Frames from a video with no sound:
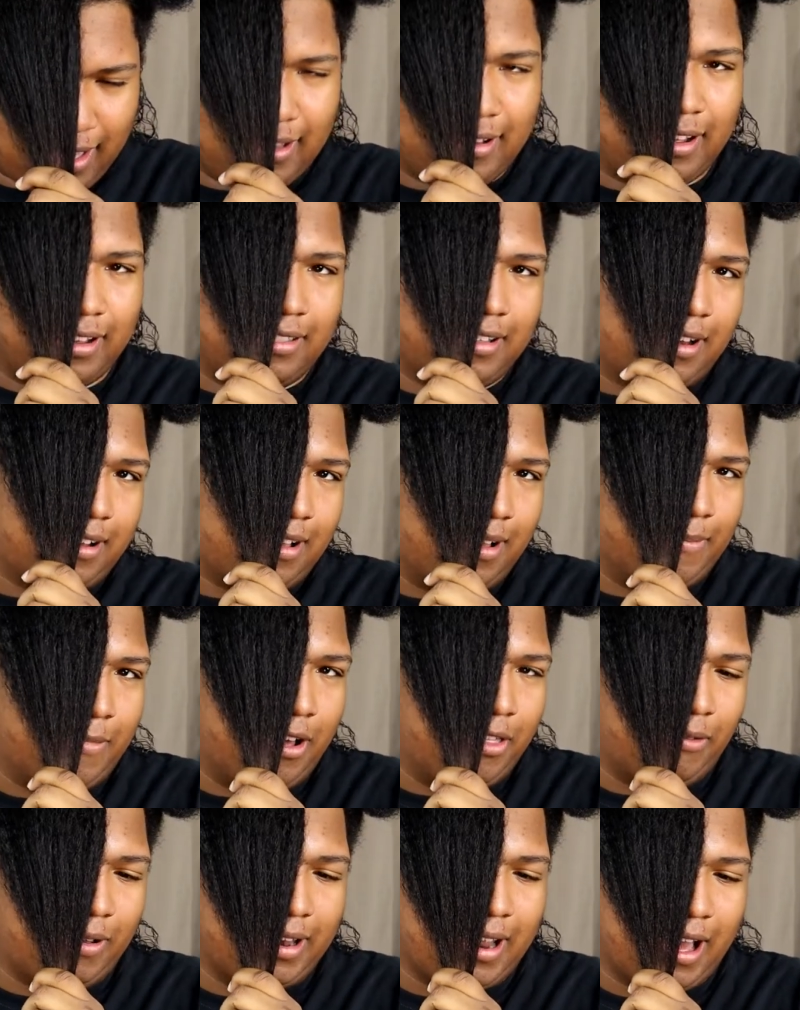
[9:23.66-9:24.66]
Like, let it come
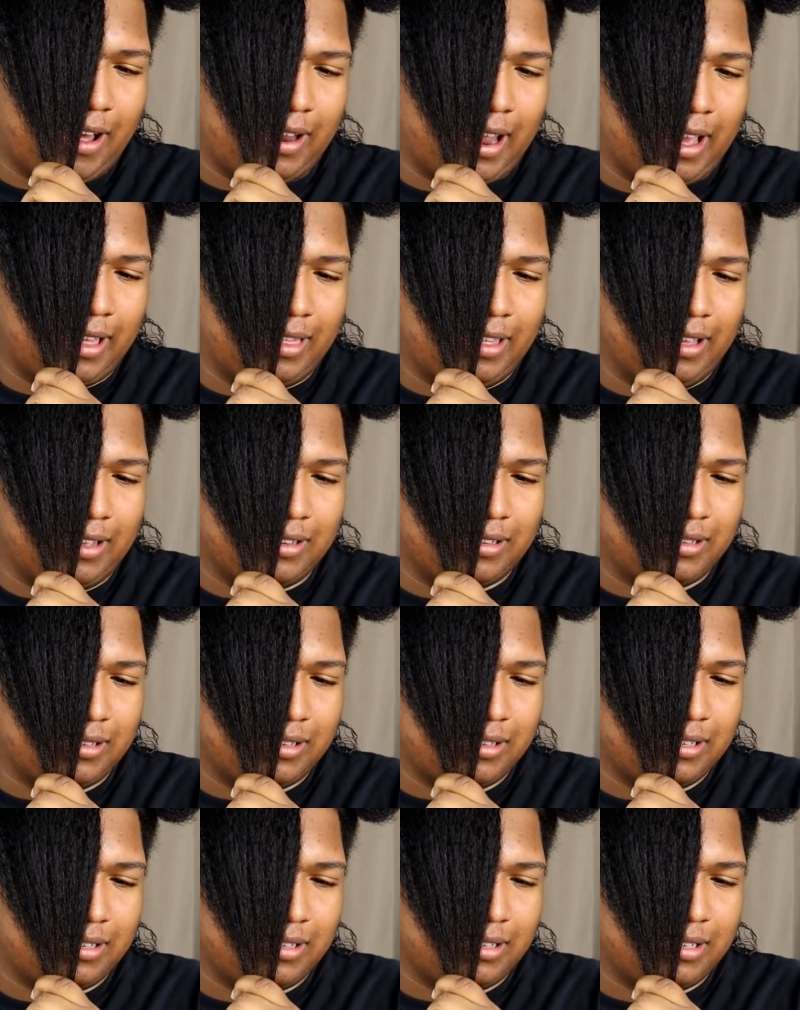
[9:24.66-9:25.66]
all the way down like
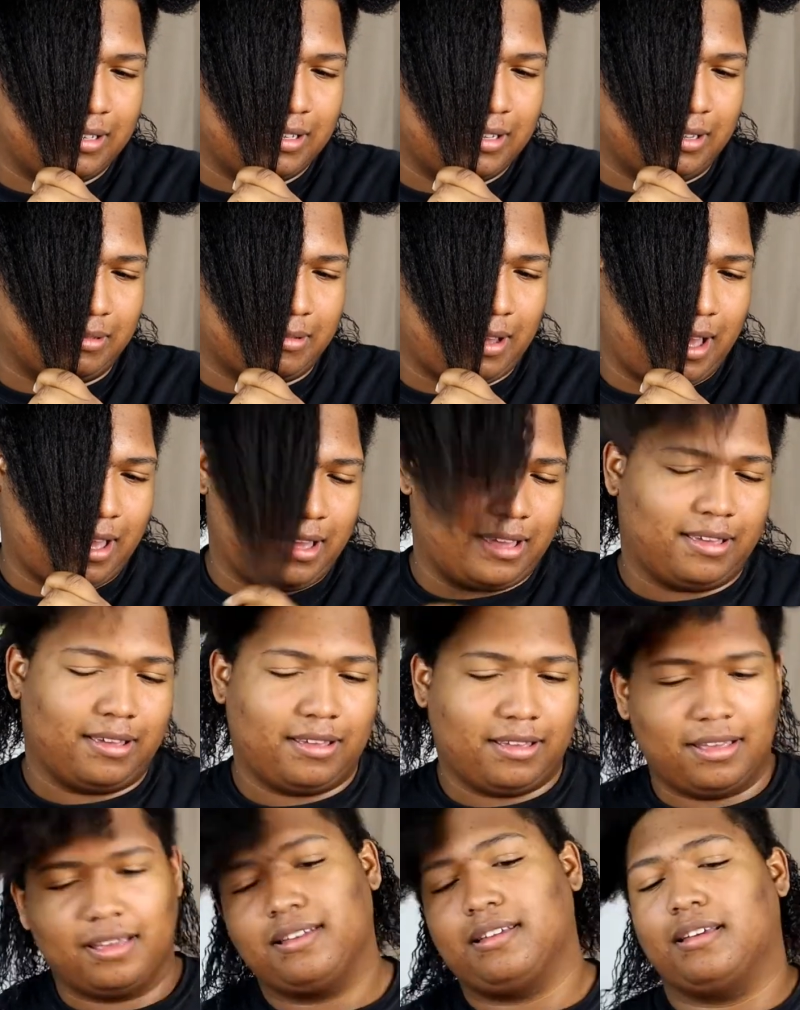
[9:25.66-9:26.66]
this. Okay?
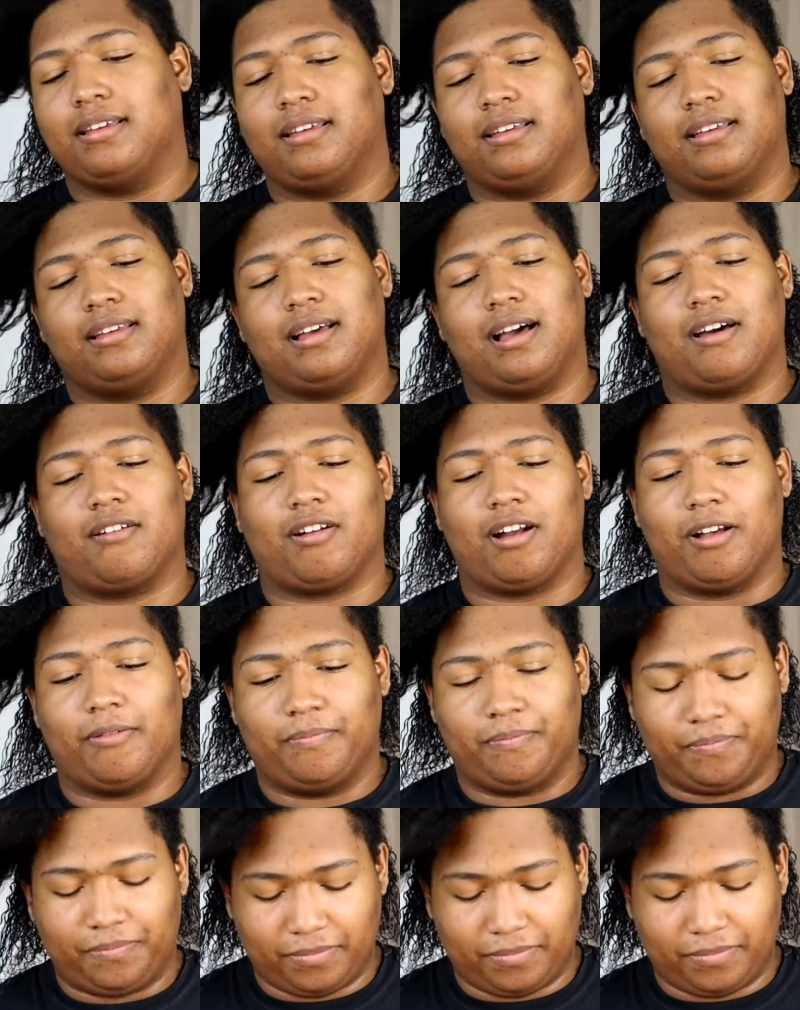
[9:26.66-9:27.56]
I don't know.